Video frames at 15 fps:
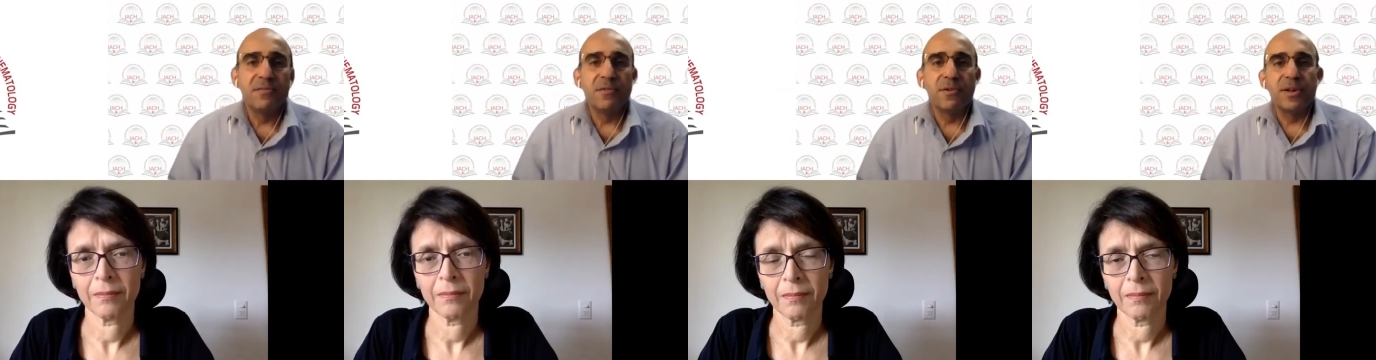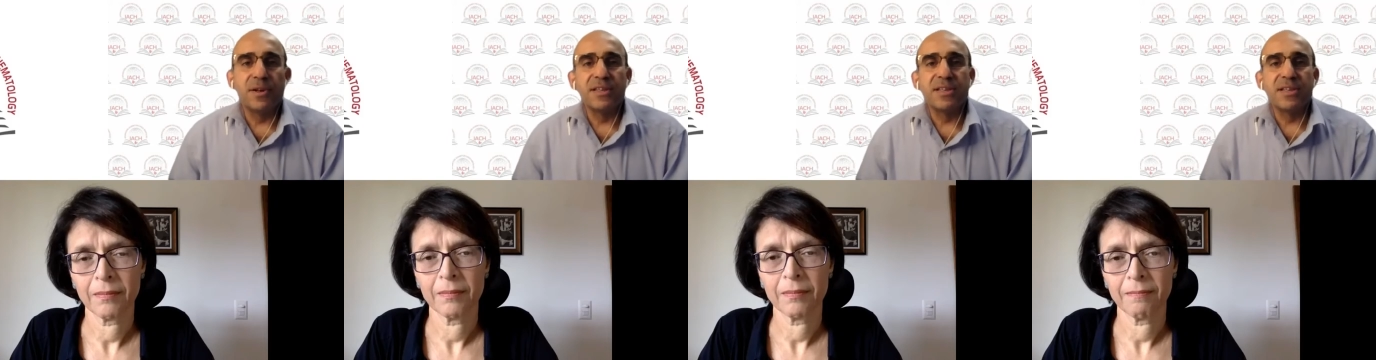
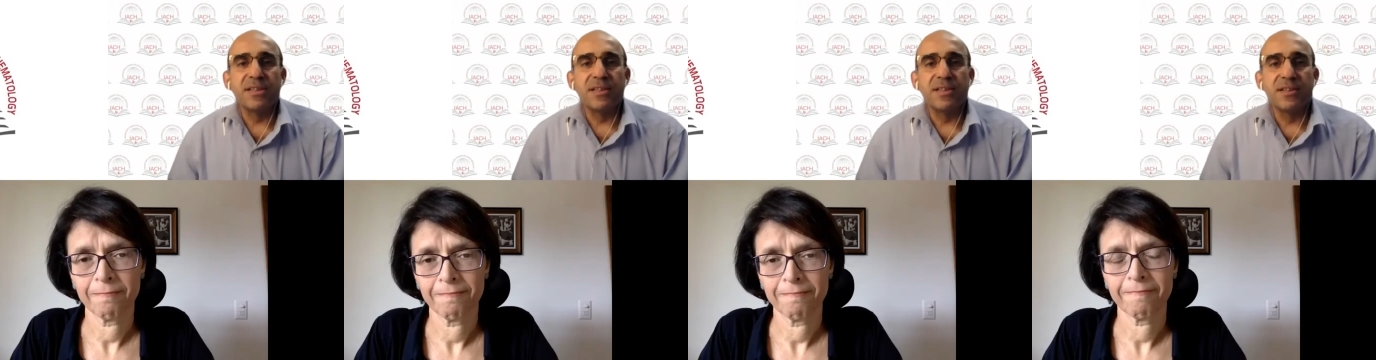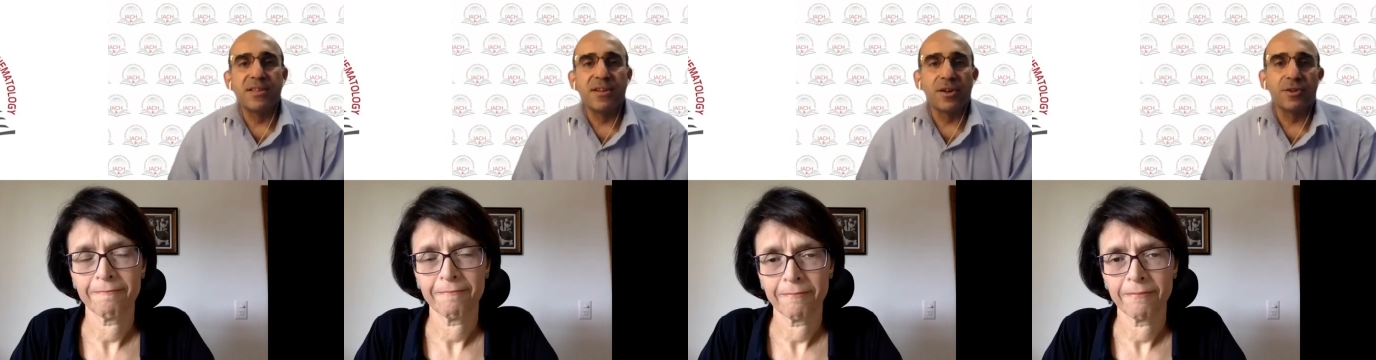Speaker 1: For
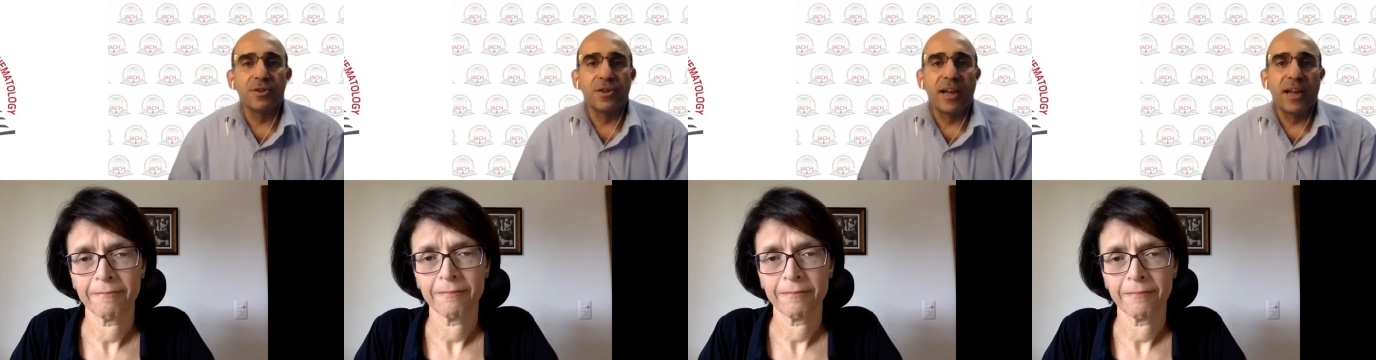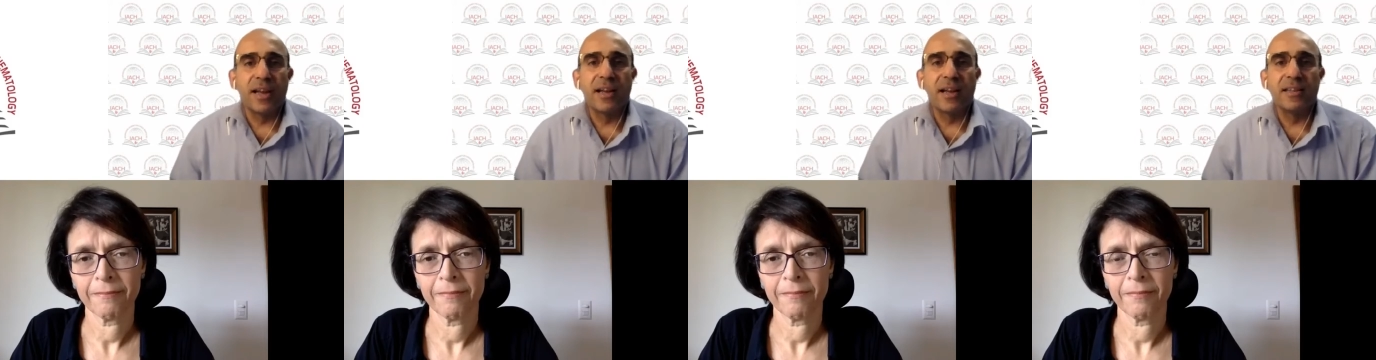instance, Dr.
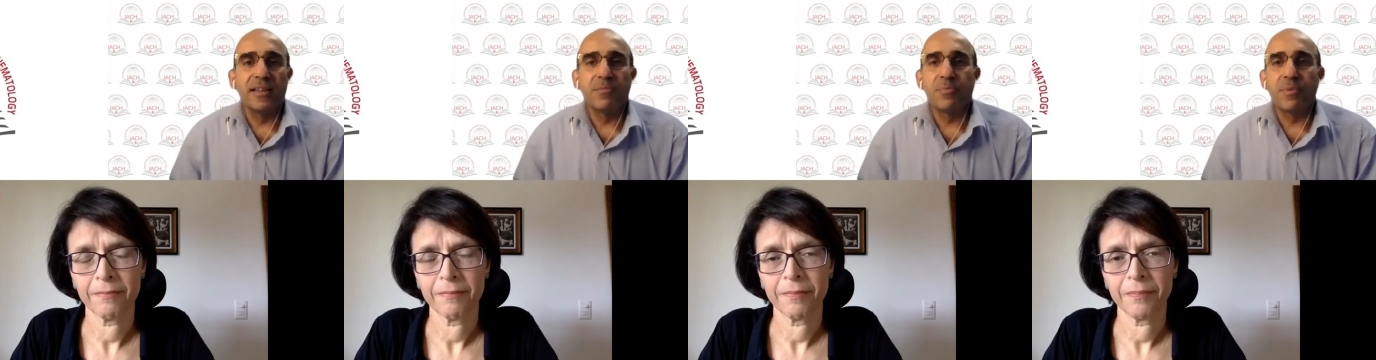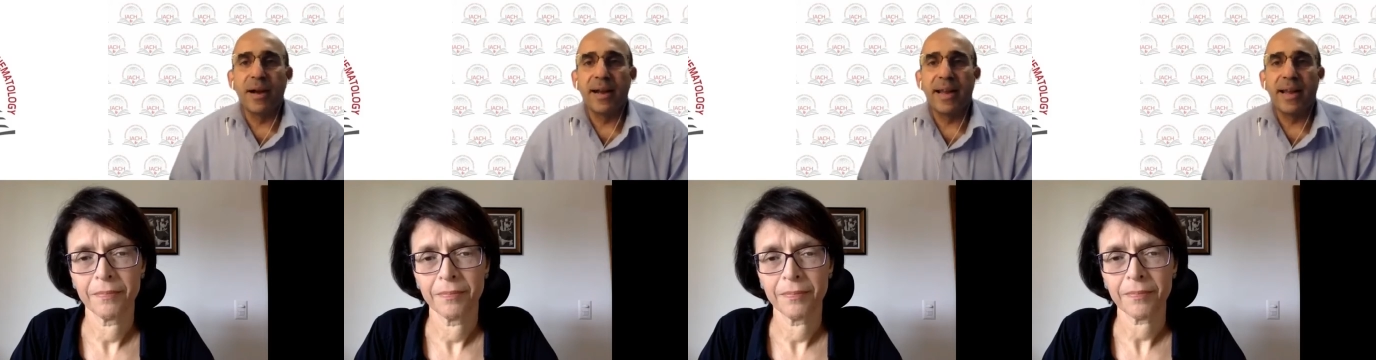Anant
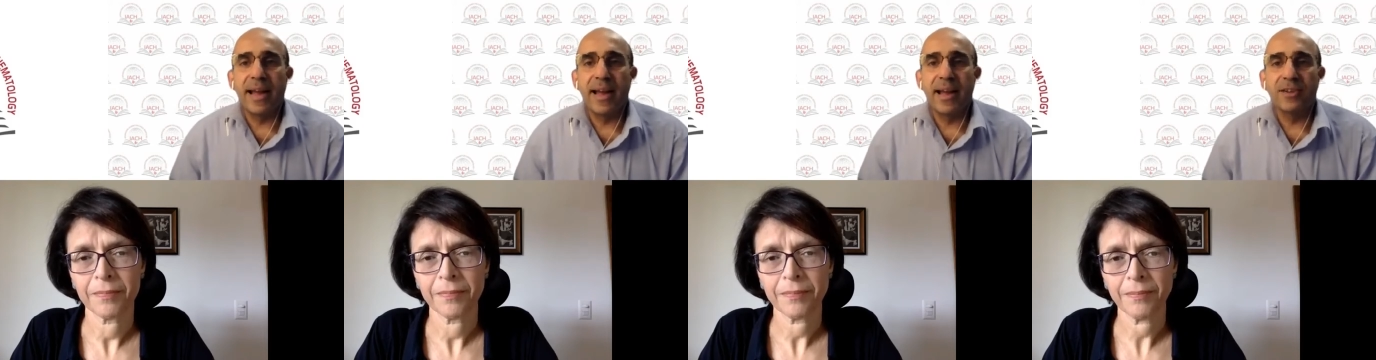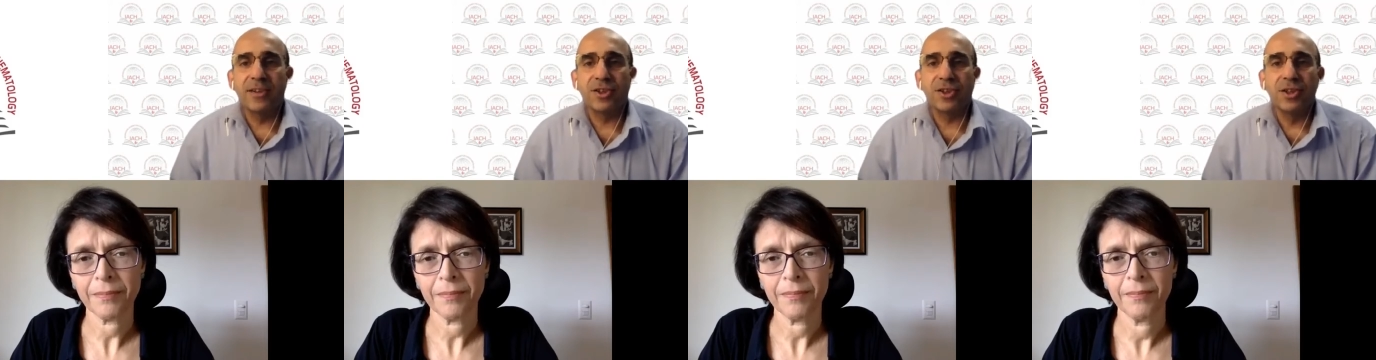
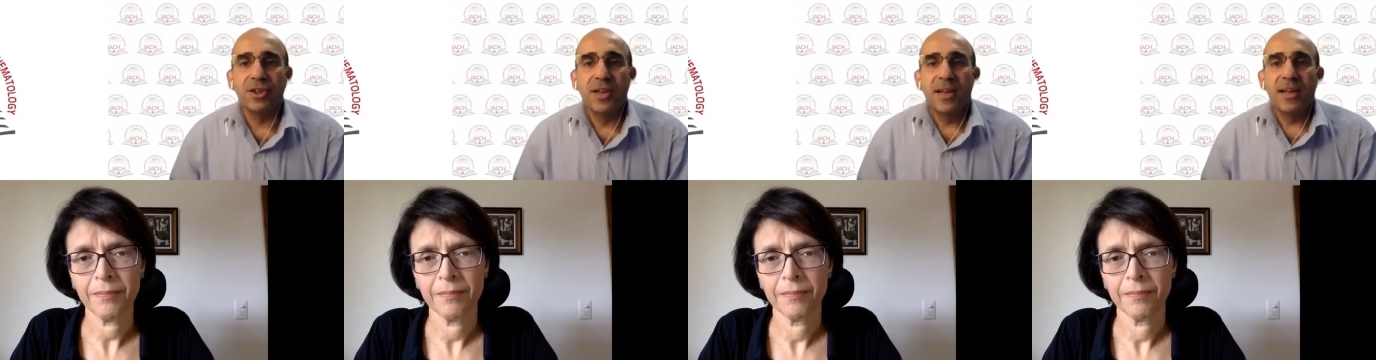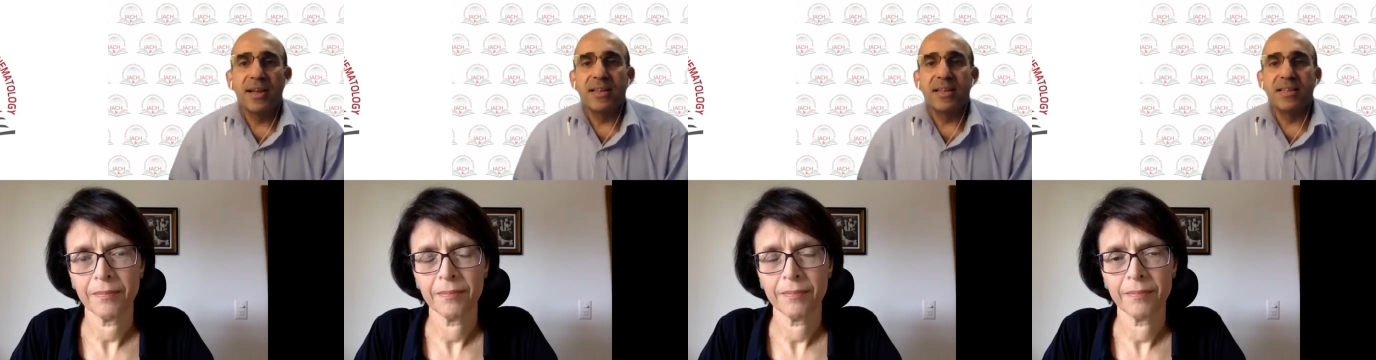Prakash
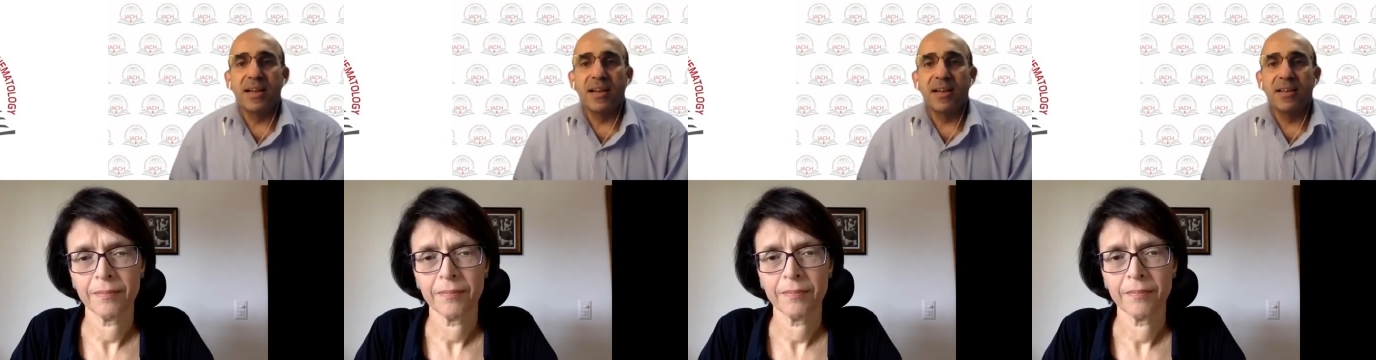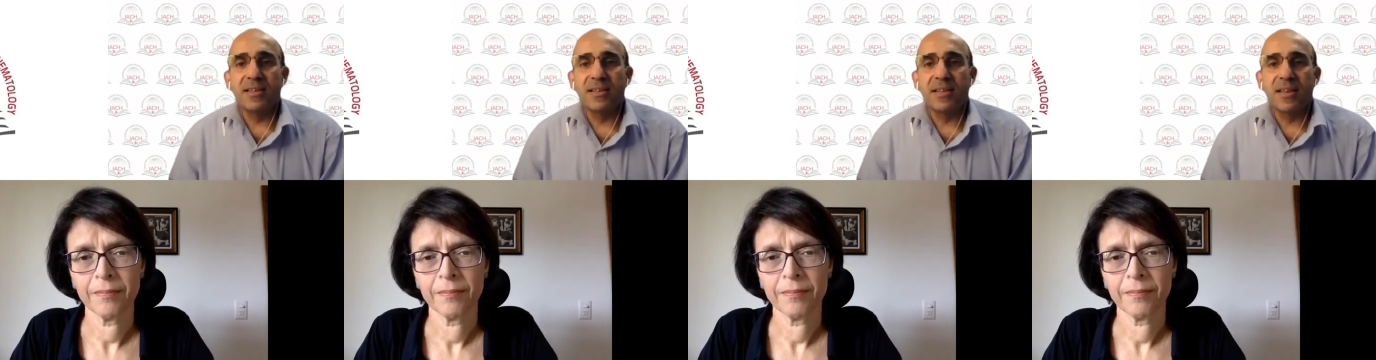is
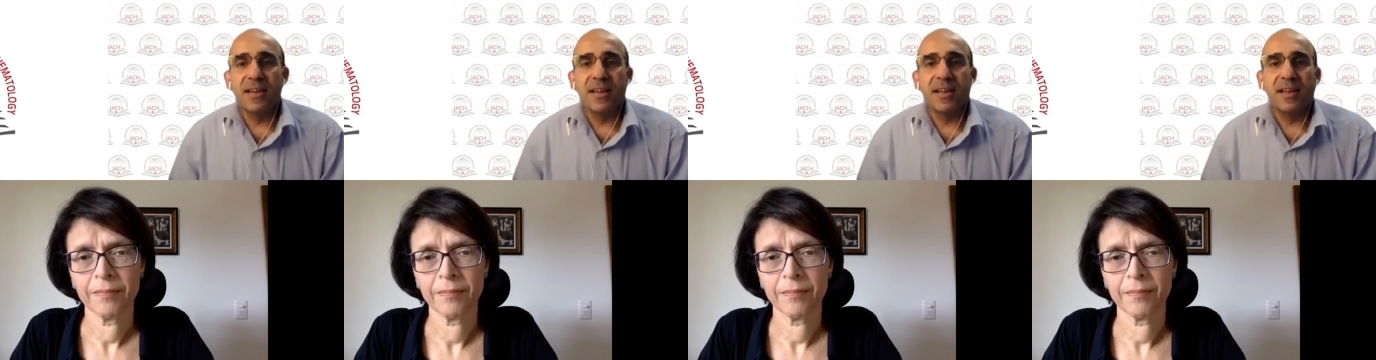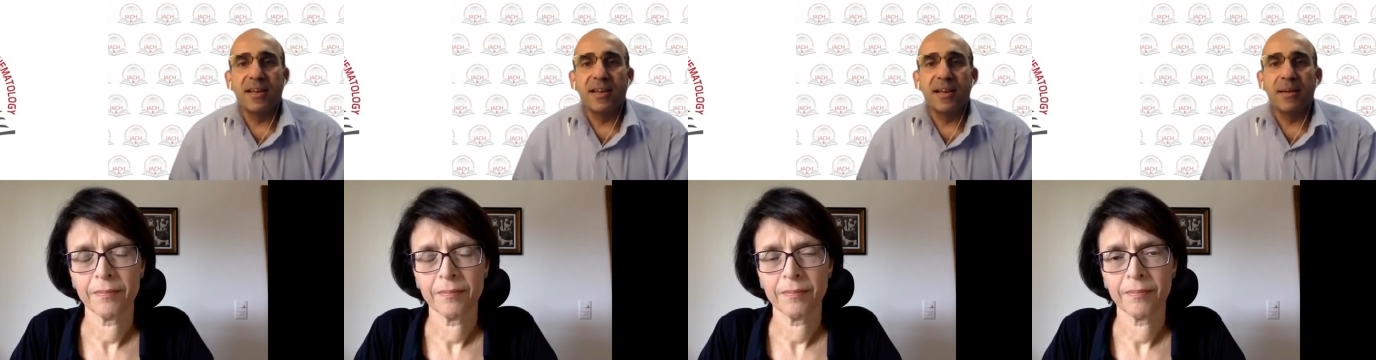
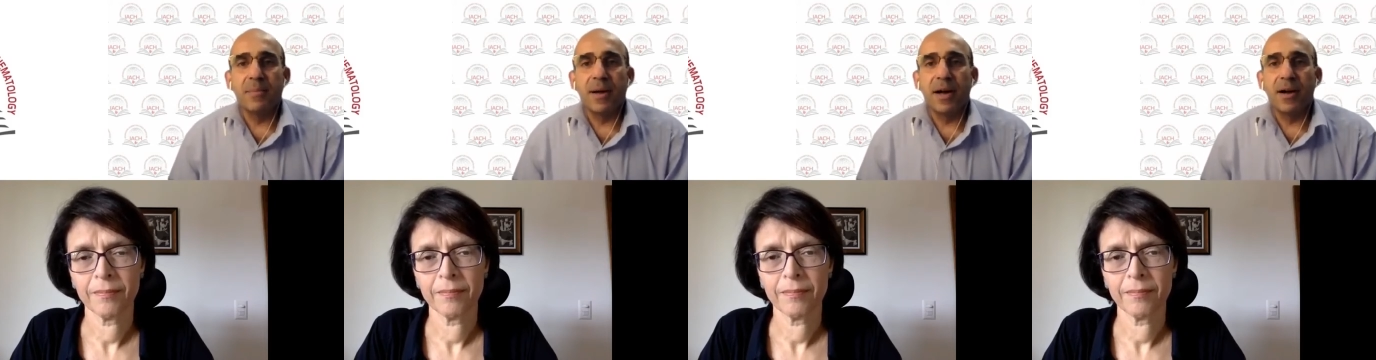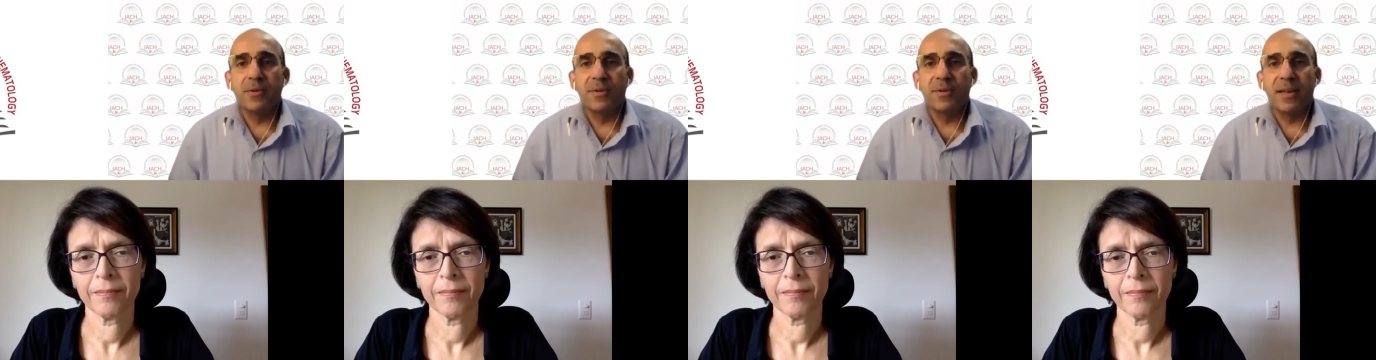asking
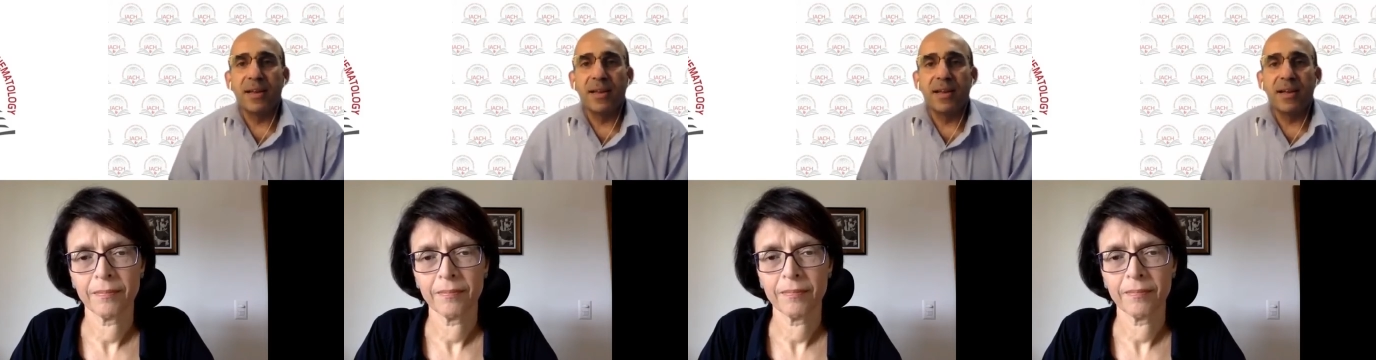about